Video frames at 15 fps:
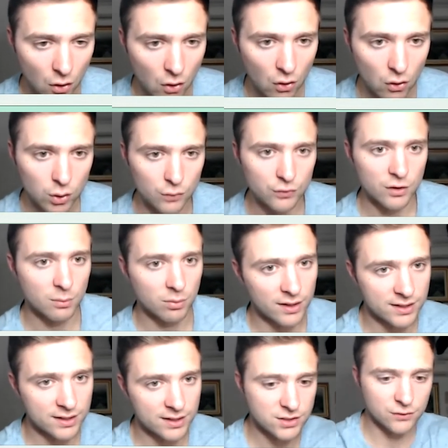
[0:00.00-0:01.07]
all over the
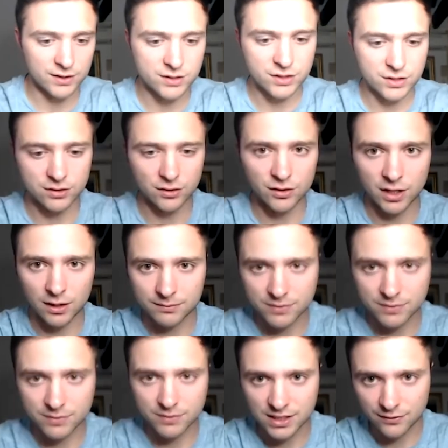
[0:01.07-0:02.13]
place. So if I just look up
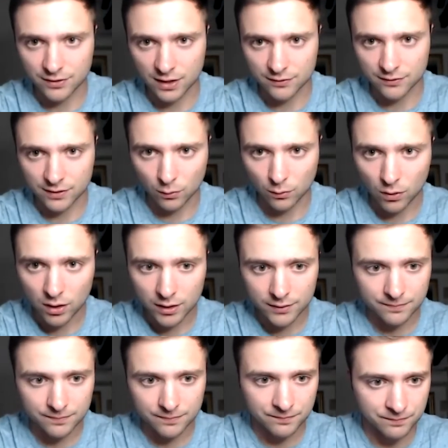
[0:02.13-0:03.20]
CFA
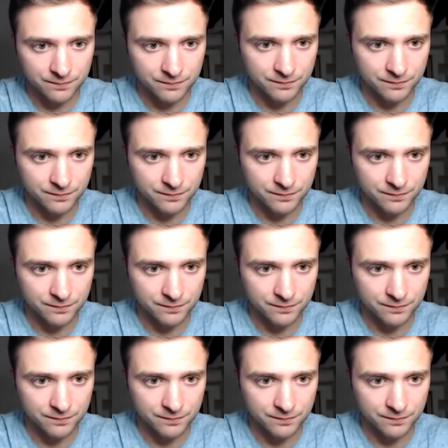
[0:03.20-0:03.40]
v1,